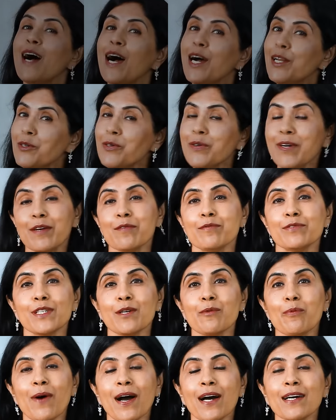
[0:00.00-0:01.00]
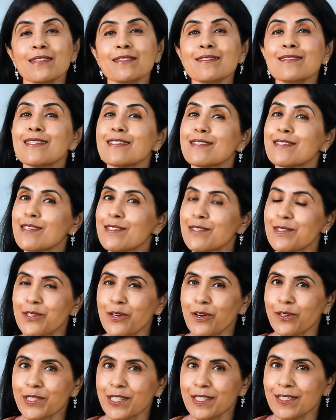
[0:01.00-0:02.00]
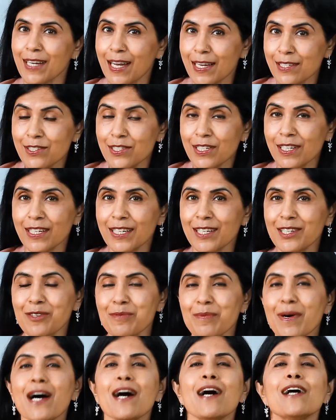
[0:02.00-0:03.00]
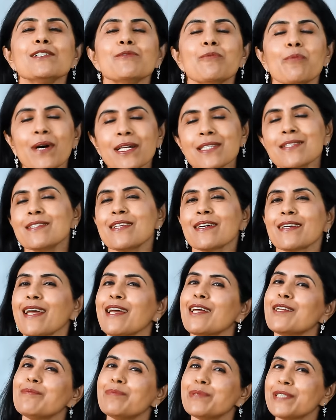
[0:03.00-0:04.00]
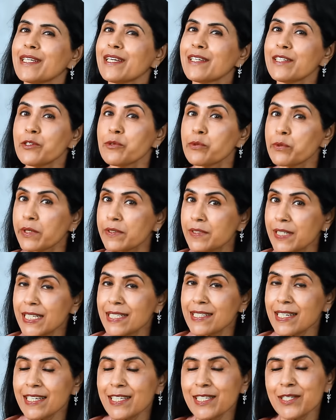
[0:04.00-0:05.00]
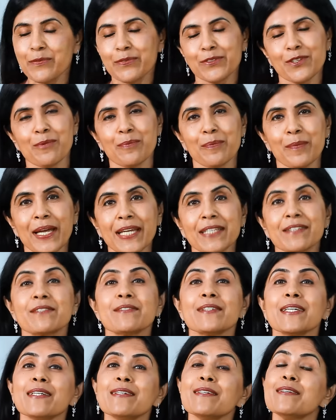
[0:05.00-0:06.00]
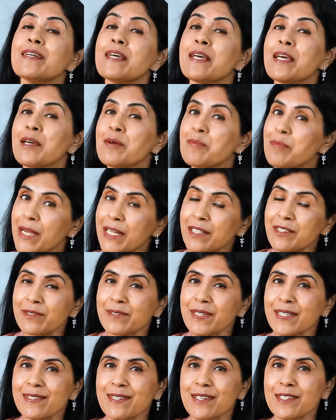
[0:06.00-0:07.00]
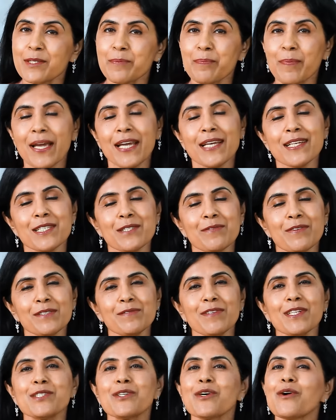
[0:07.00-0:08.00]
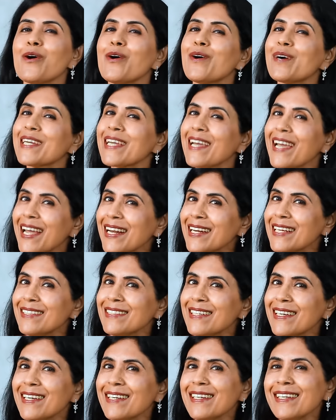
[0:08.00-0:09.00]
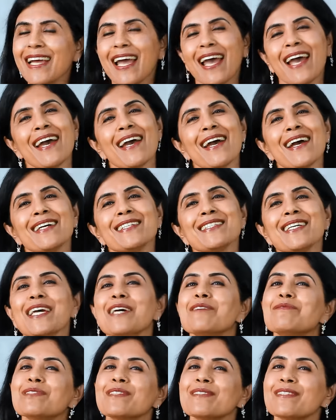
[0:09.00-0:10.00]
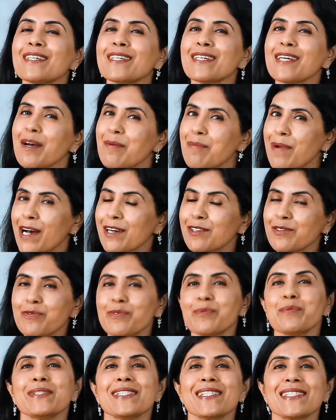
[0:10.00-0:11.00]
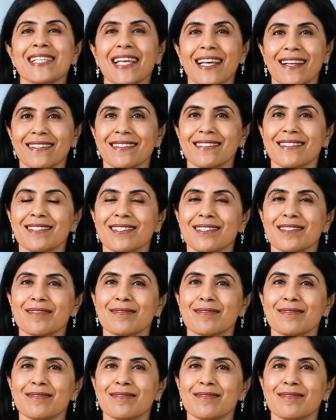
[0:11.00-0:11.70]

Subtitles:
Hello, everyone. This is Dr. Anjali Kumar, once again bringing you greetings from Maitri. Maitri is a space where we talk anything and everything about women's health.